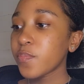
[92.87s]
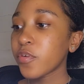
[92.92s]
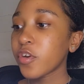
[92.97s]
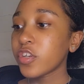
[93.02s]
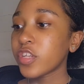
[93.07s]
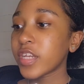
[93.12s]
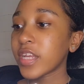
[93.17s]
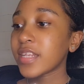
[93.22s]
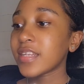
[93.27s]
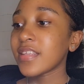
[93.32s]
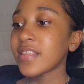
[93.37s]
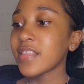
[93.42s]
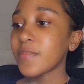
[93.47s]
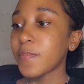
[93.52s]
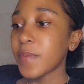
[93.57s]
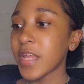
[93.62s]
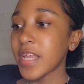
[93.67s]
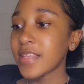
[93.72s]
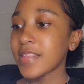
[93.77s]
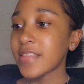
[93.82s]
project
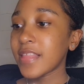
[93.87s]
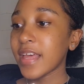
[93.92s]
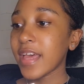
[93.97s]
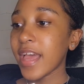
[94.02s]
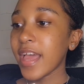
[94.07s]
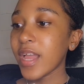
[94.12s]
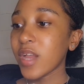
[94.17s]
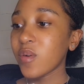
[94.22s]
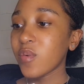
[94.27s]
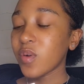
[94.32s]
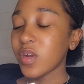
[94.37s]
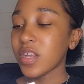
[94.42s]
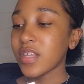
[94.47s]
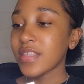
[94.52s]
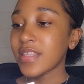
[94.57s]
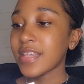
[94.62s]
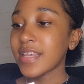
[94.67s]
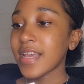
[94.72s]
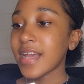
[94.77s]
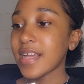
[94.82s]
displays the air
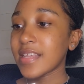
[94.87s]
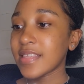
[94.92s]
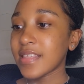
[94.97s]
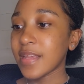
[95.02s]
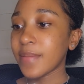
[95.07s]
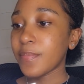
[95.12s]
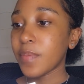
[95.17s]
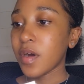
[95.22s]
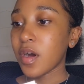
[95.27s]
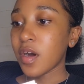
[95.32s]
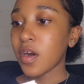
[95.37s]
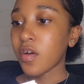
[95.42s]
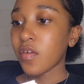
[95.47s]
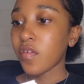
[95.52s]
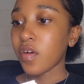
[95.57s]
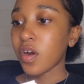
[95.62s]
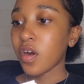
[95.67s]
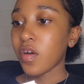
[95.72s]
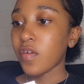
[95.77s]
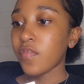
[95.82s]
quality as a bar
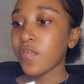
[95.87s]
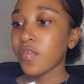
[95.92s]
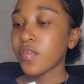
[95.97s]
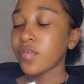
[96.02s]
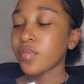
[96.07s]
graph.